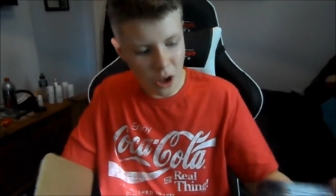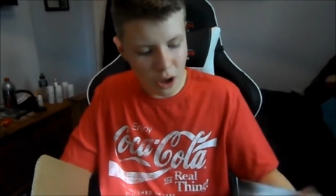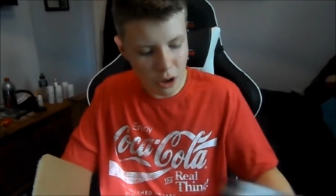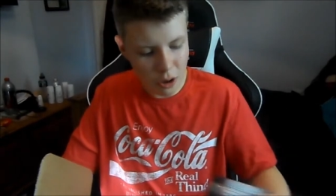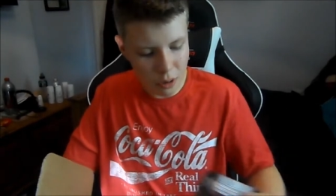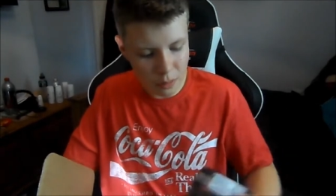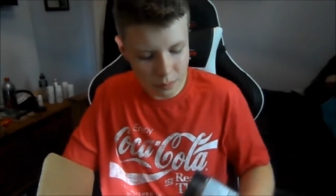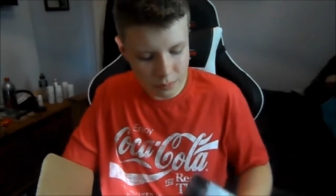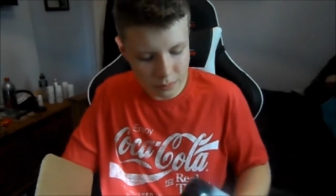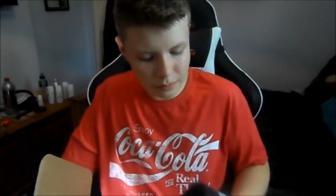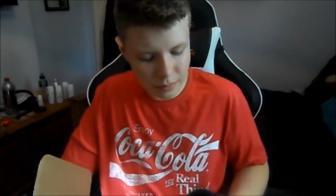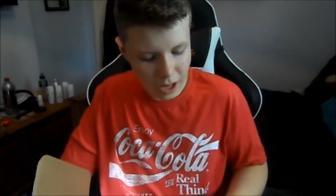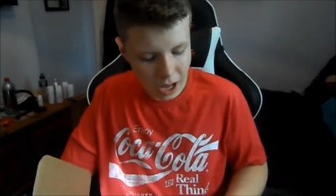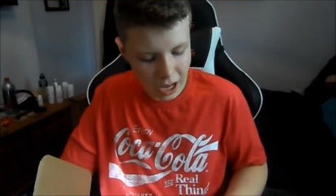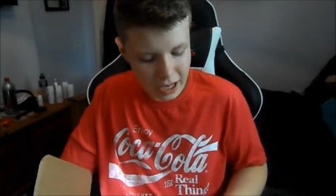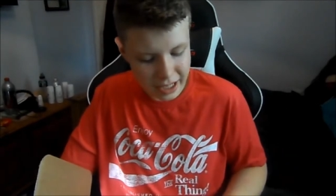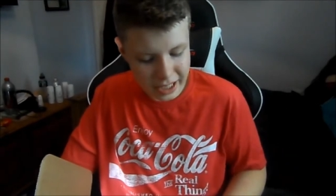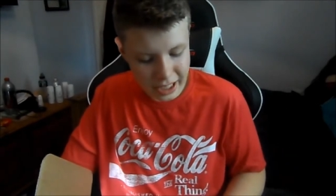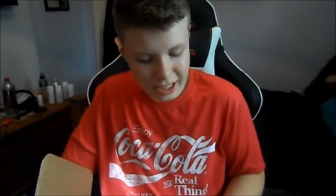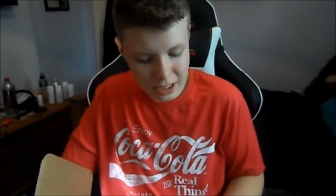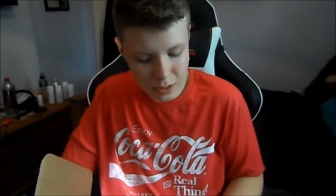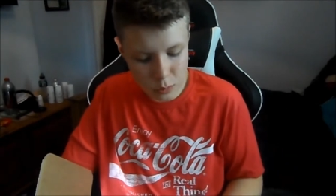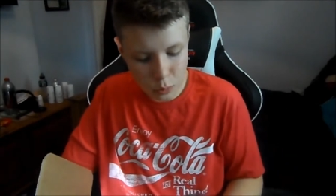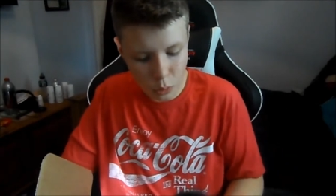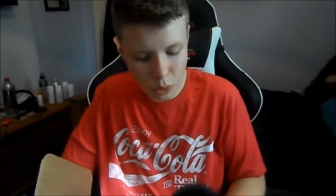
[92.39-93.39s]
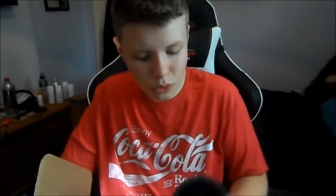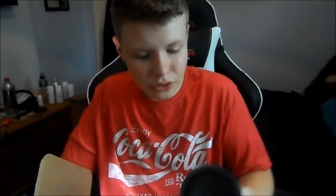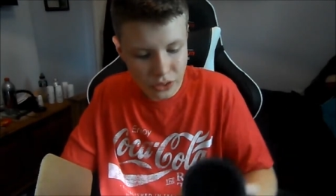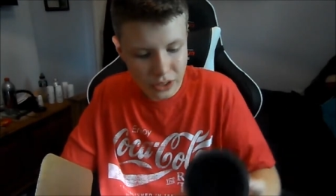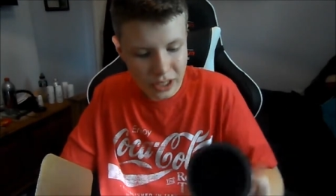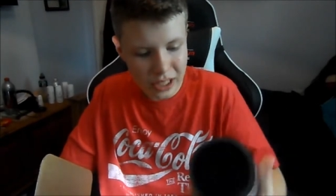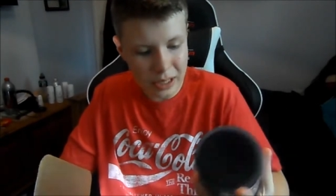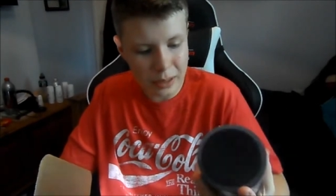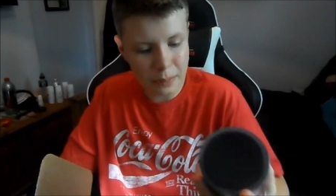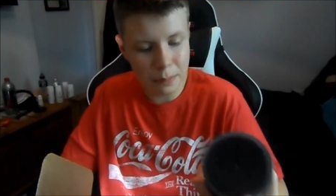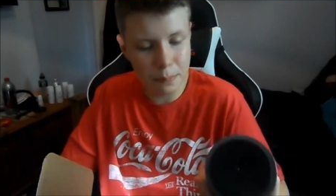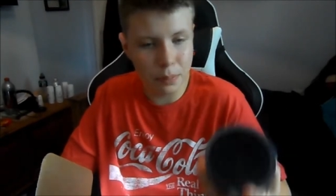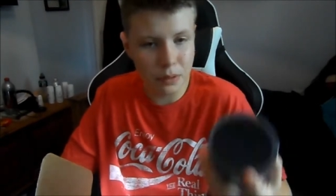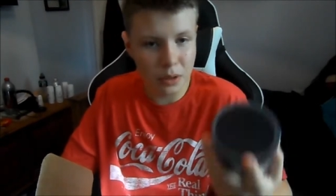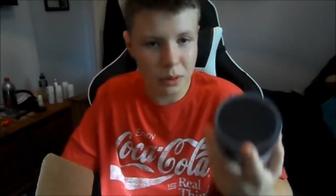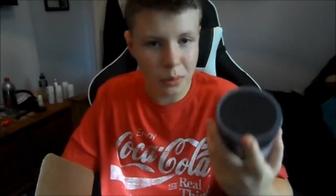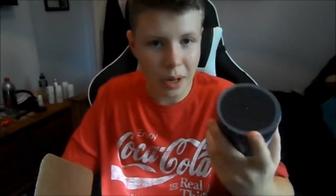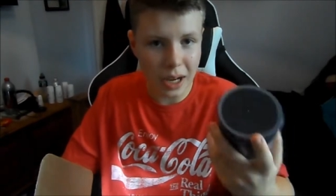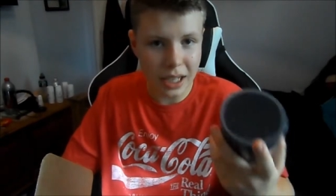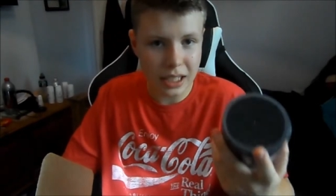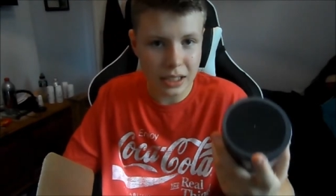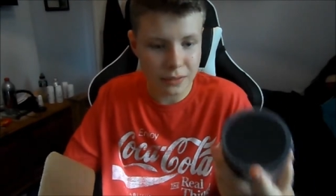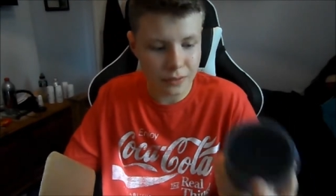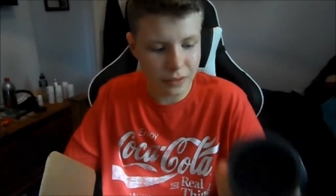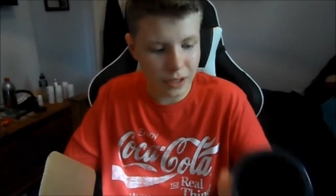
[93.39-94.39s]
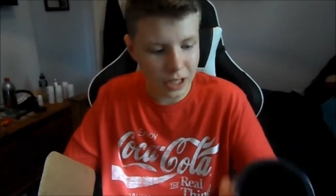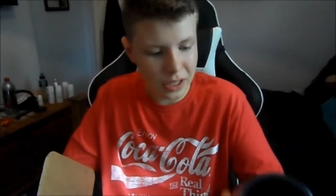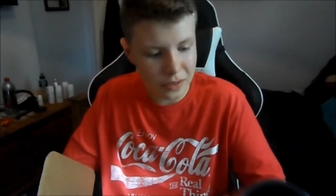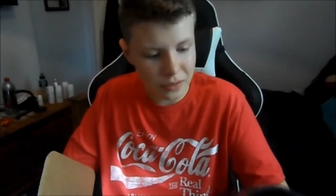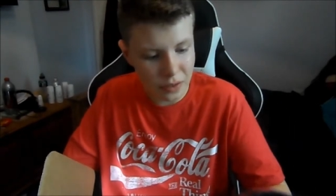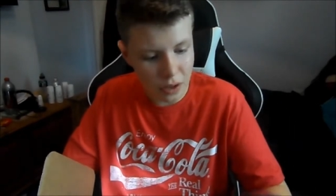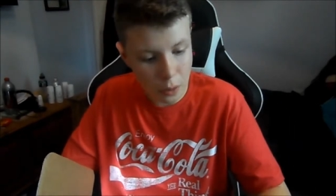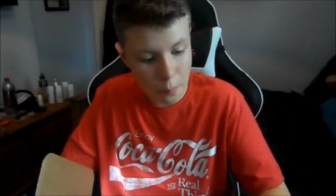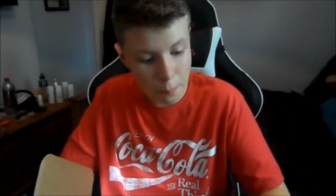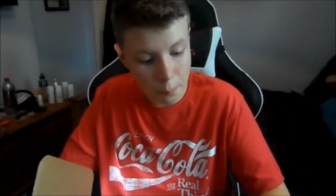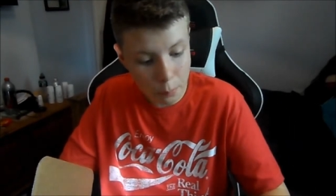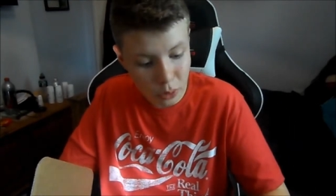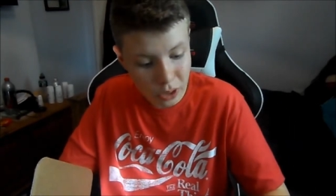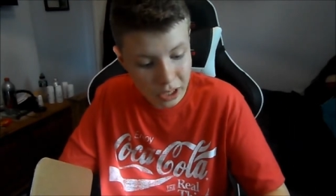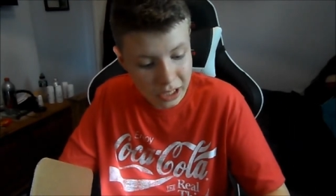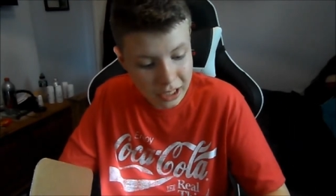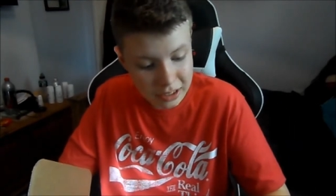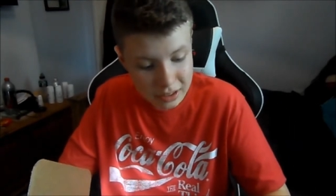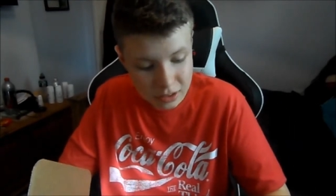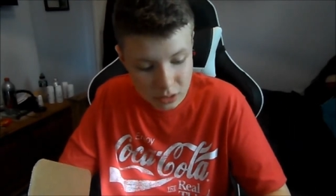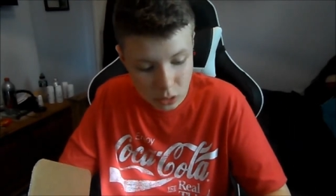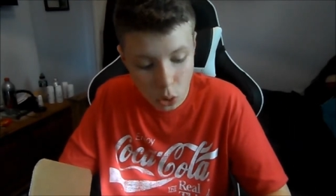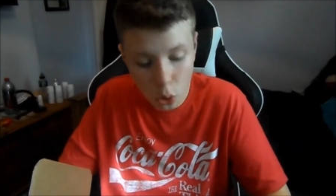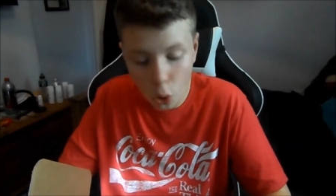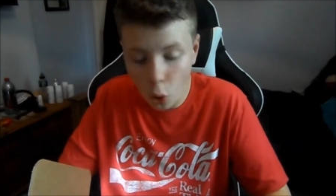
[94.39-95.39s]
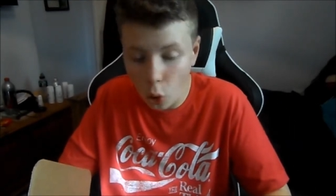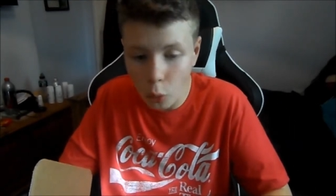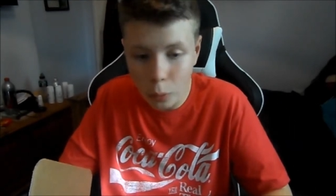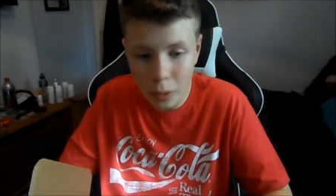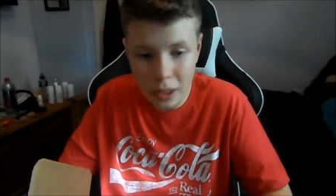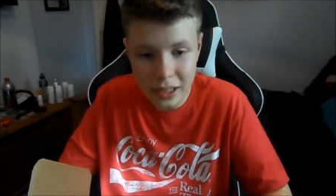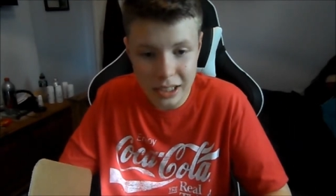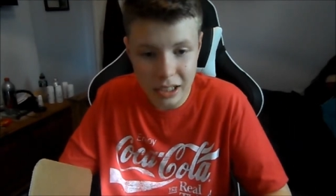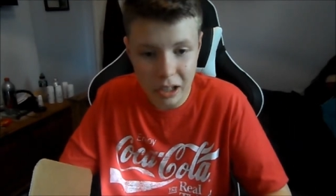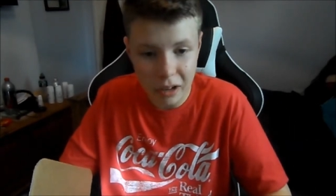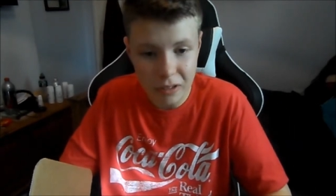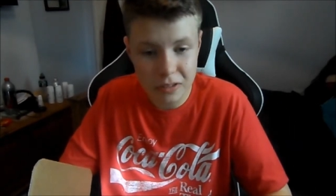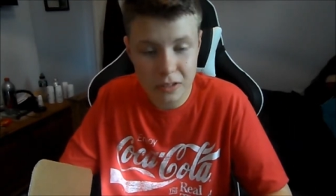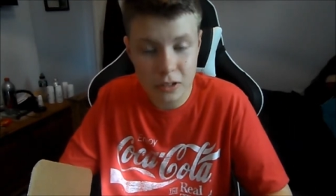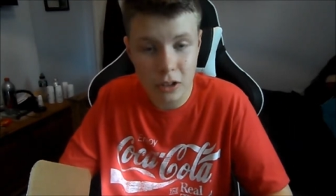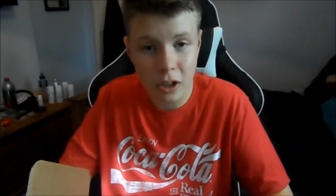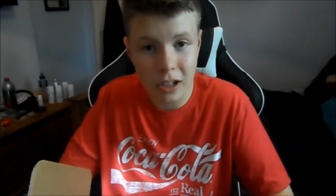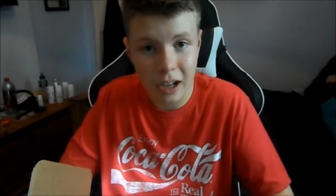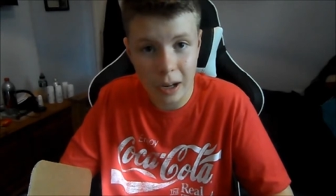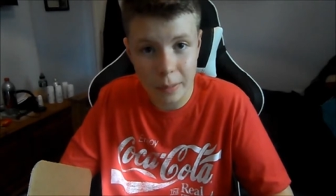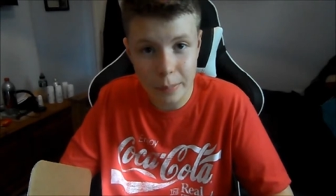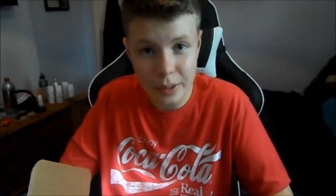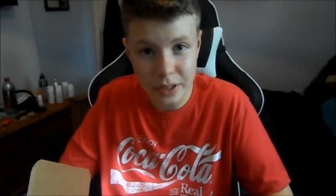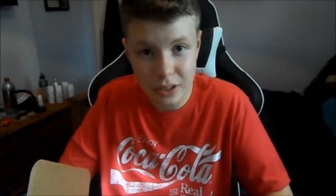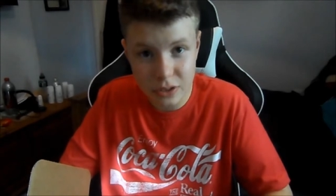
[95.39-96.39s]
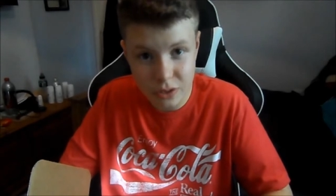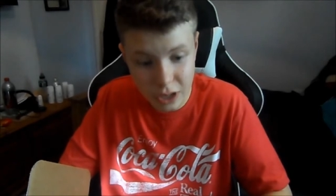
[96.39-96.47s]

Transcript: Um, I did want the Blue Ice flavour, but it's always out of stock.